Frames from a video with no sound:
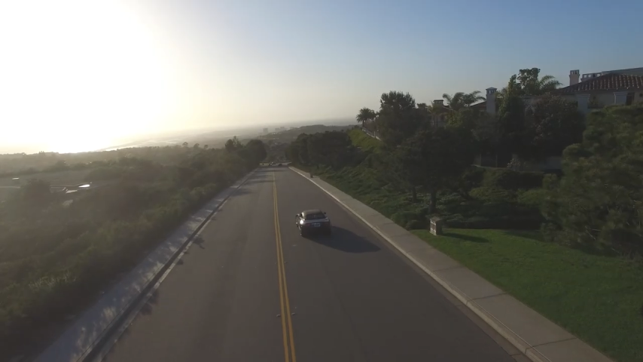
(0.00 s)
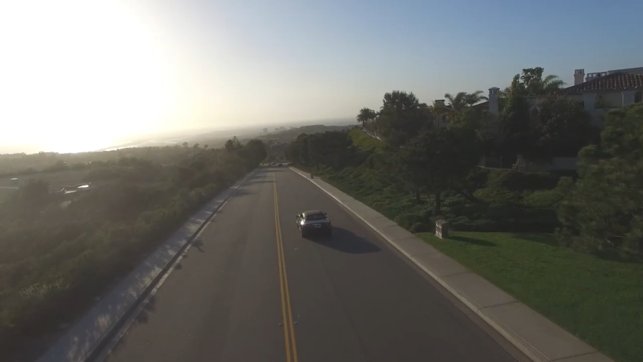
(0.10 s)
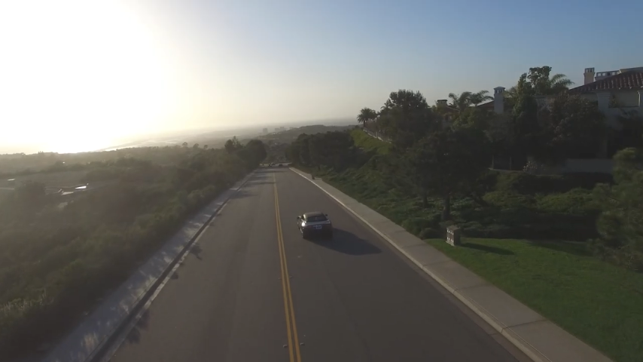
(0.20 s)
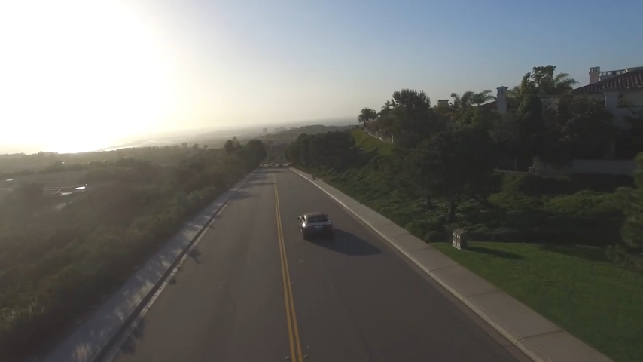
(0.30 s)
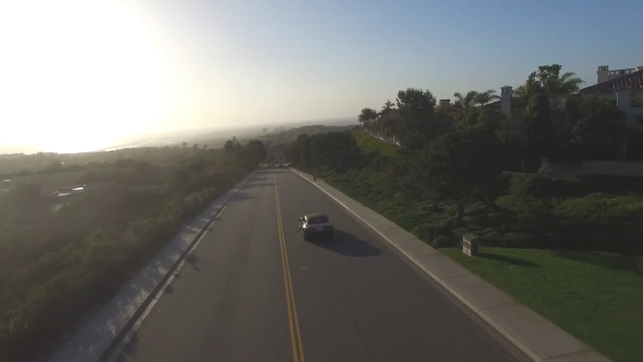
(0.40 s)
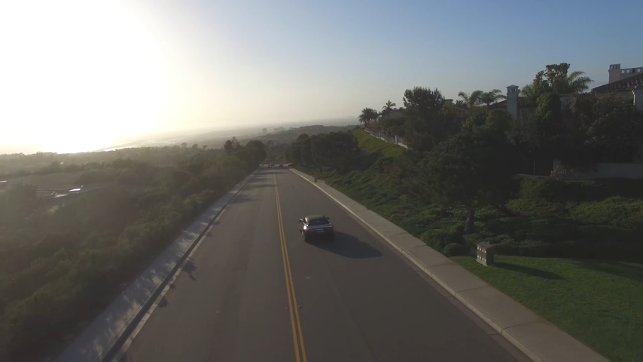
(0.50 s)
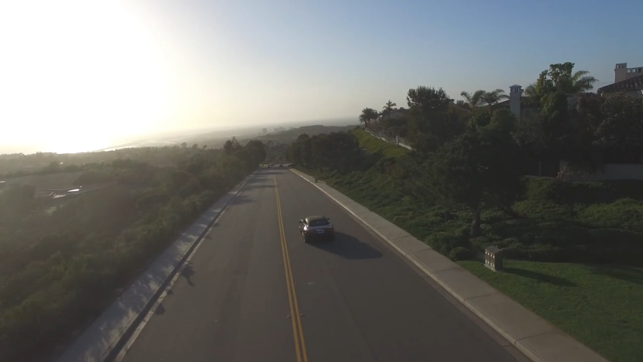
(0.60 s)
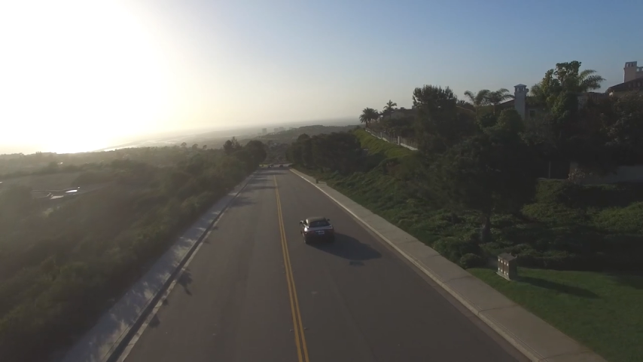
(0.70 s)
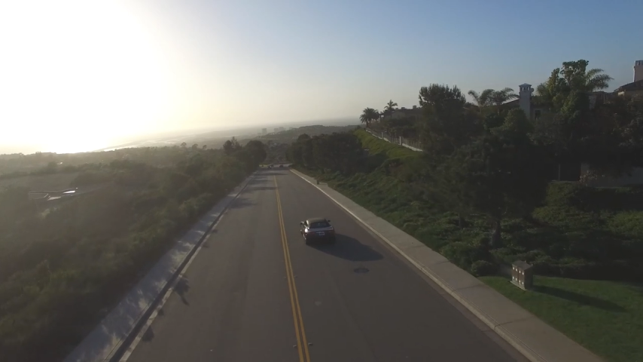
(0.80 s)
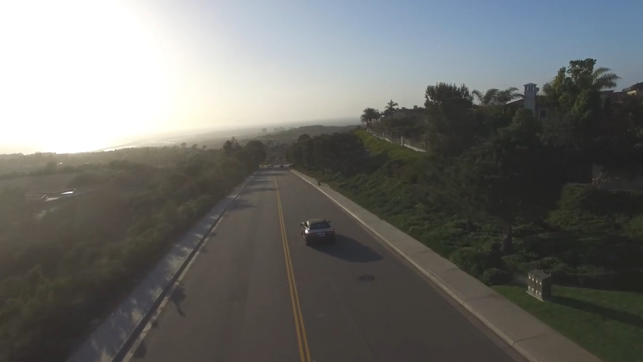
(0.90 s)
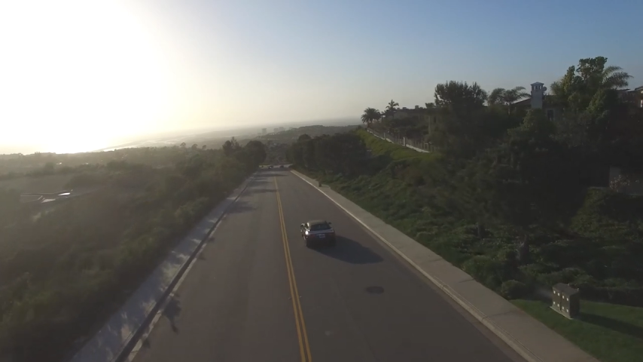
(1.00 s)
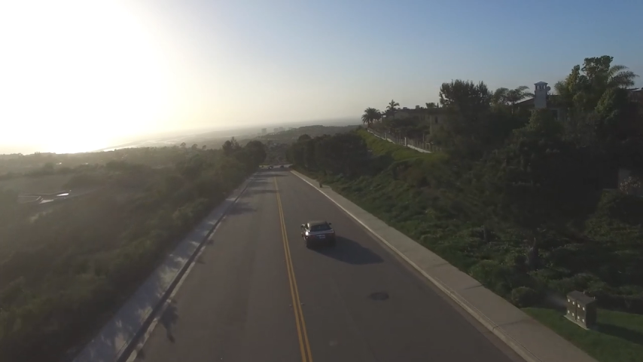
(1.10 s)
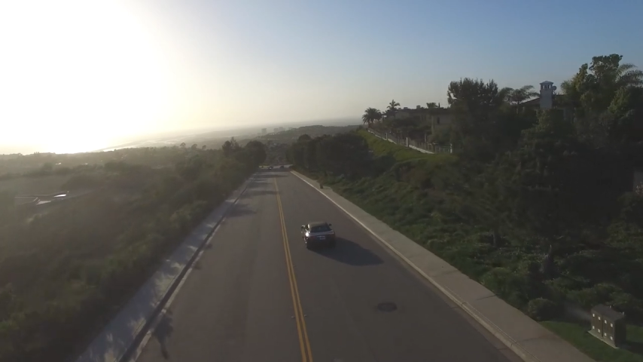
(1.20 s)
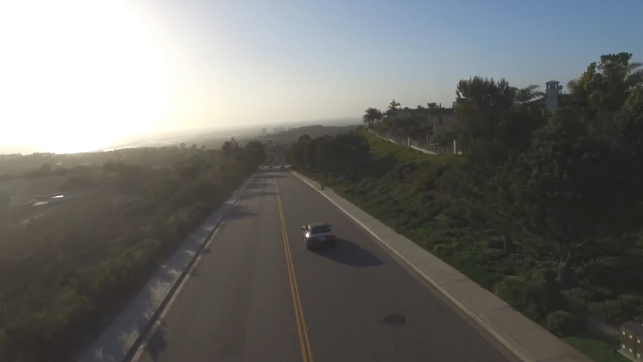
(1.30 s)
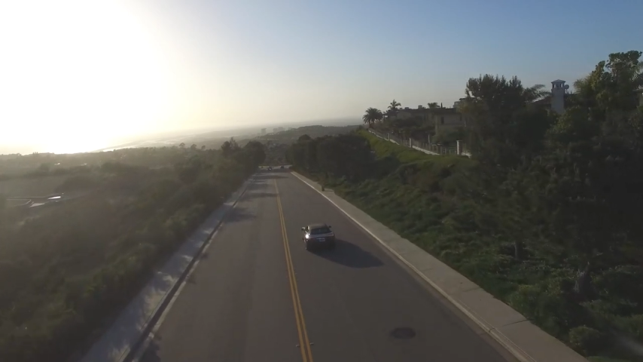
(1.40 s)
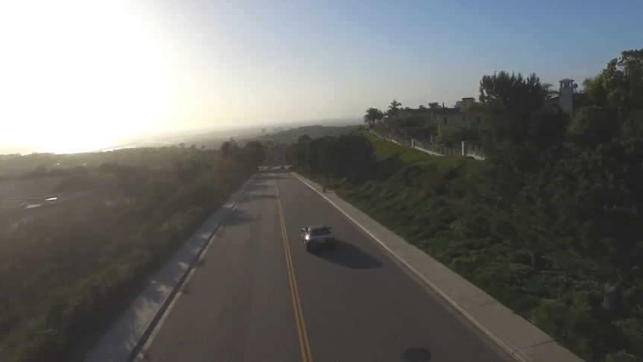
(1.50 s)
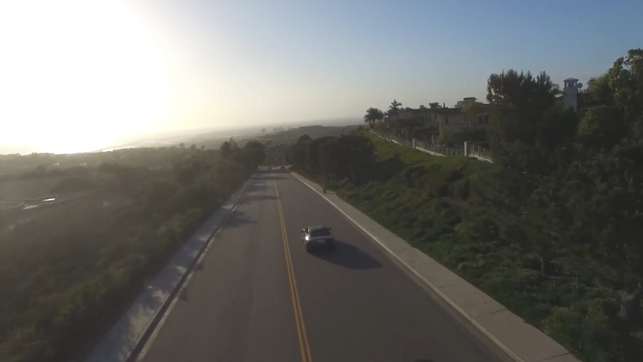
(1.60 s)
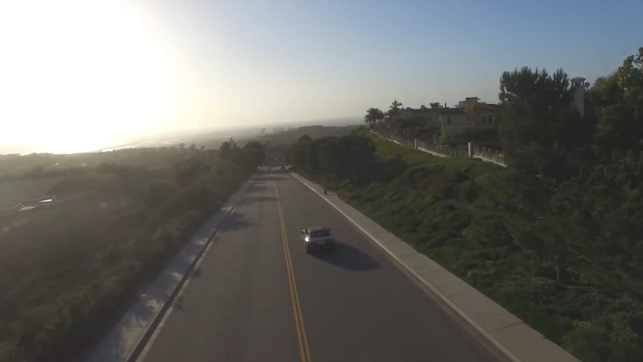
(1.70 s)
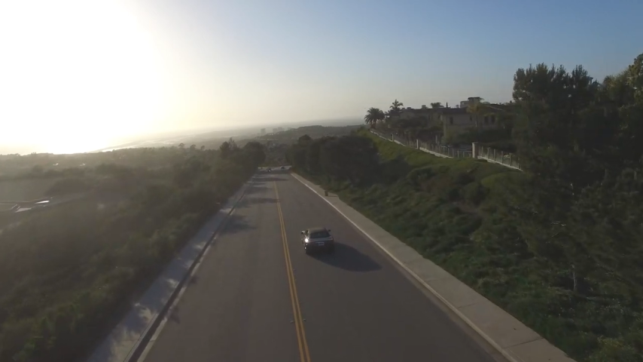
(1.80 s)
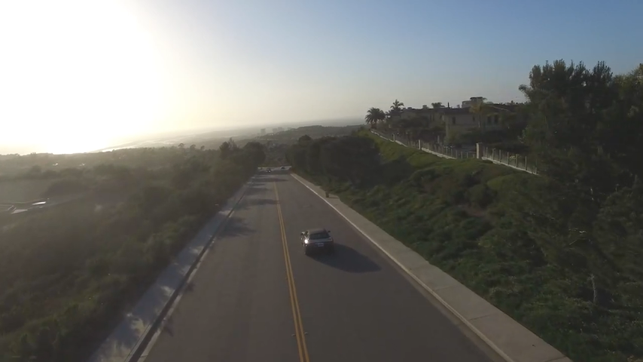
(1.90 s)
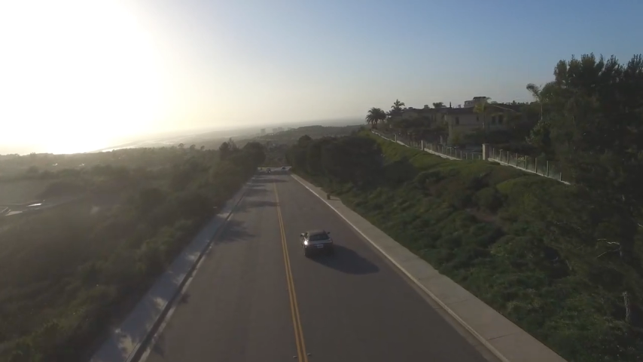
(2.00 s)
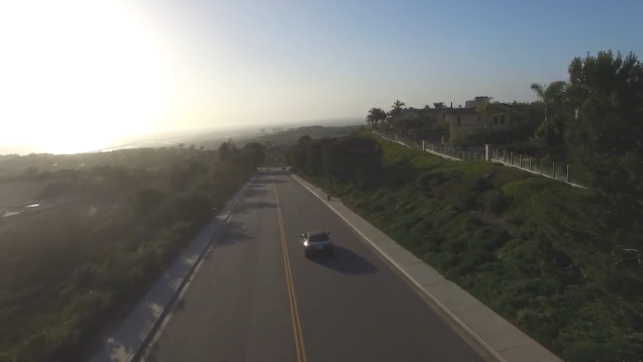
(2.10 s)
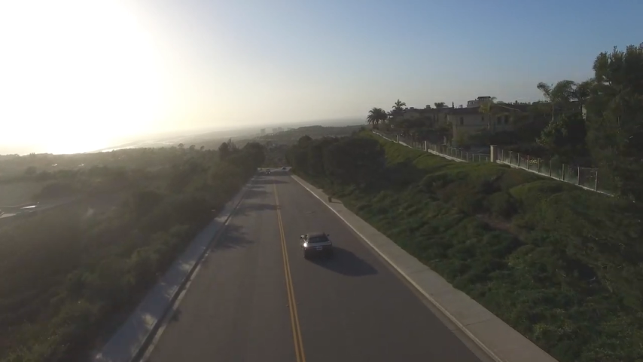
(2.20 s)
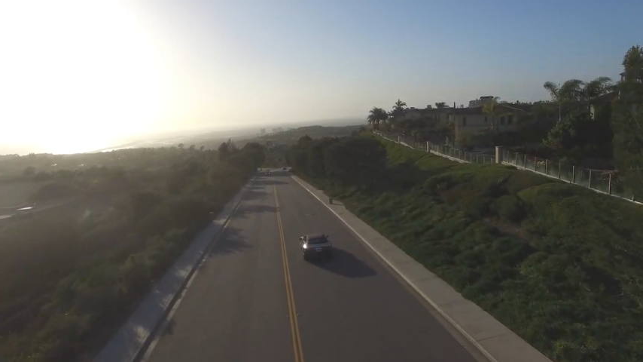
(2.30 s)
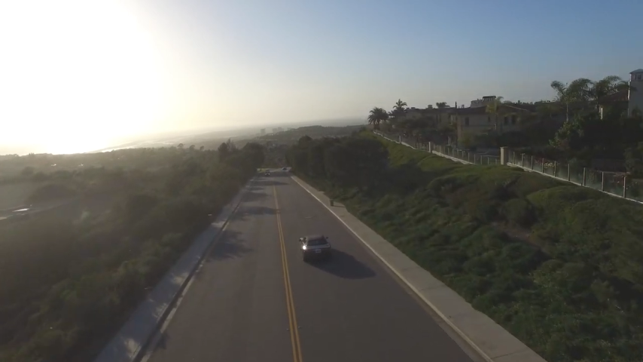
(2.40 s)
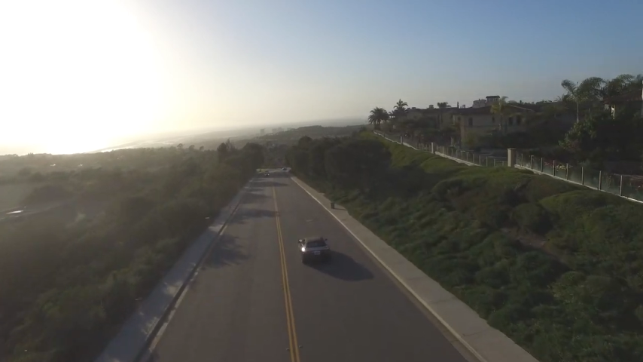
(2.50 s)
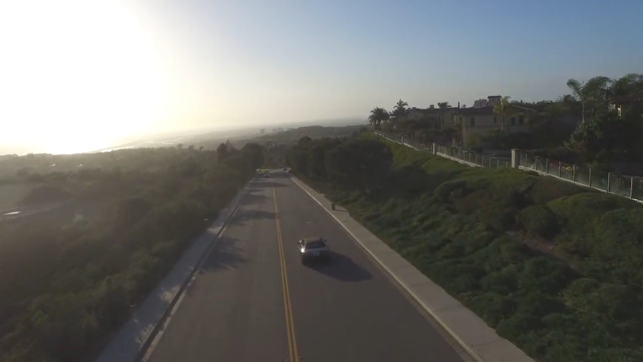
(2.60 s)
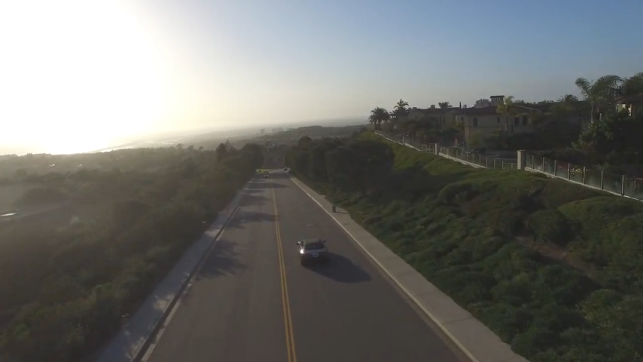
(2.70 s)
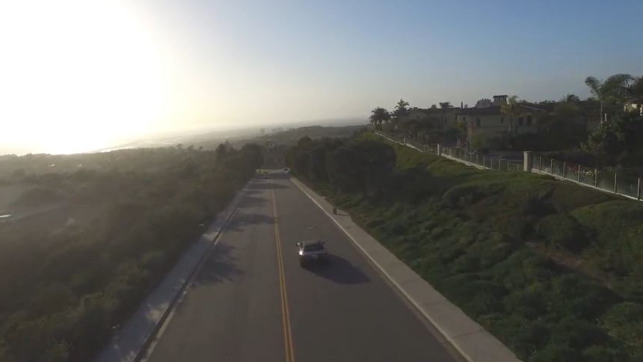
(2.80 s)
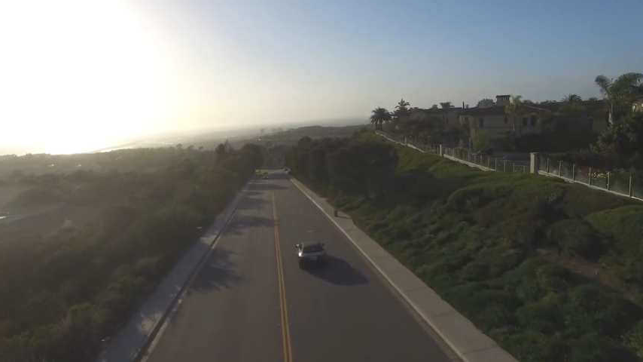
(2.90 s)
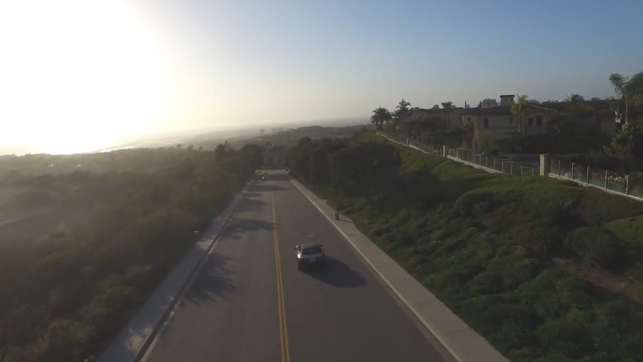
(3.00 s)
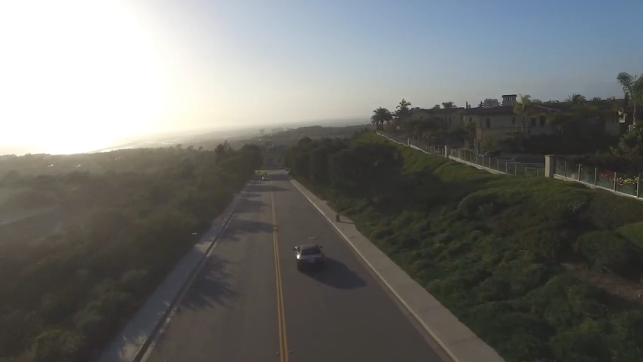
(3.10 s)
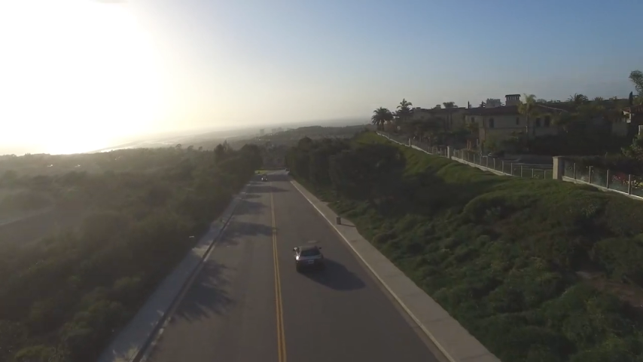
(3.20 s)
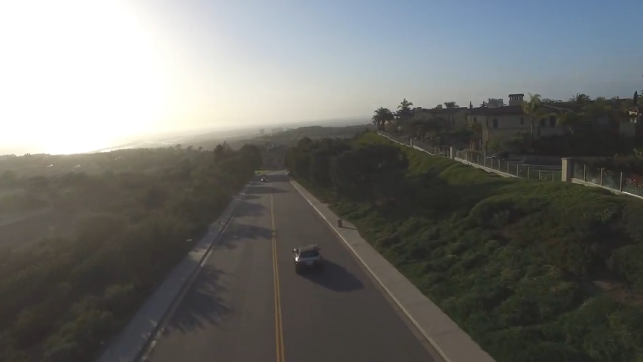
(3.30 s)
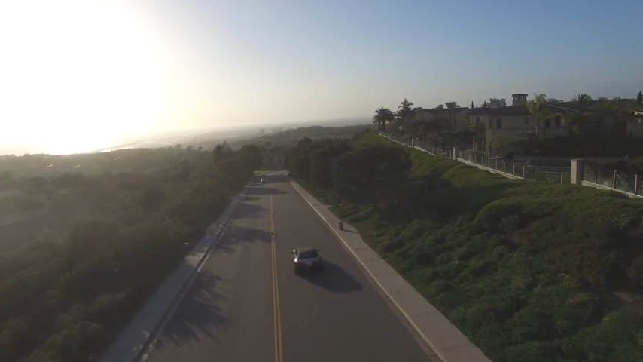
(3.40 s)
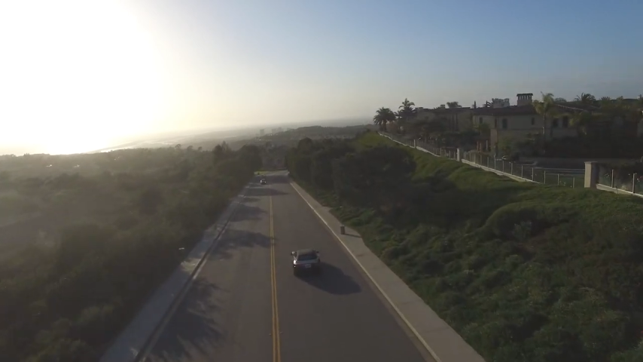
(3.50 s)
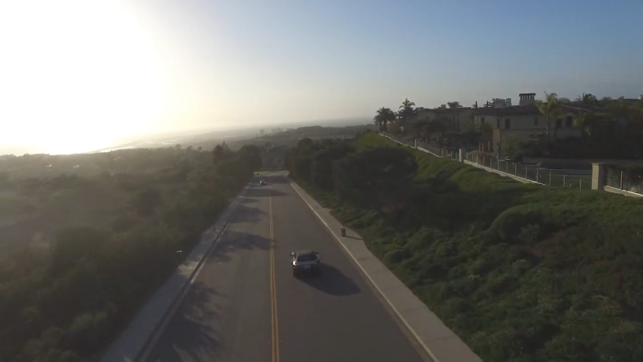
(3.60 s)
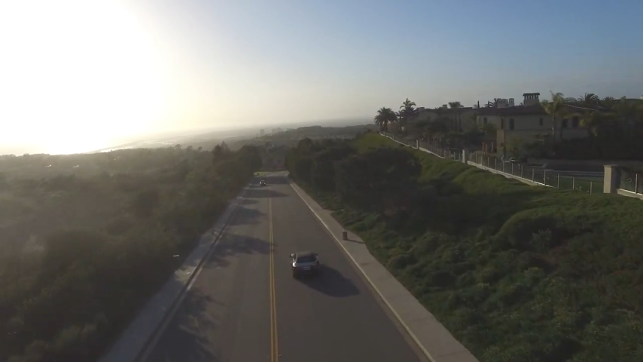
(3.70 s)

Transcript: No face is visible, so there are no lips to read.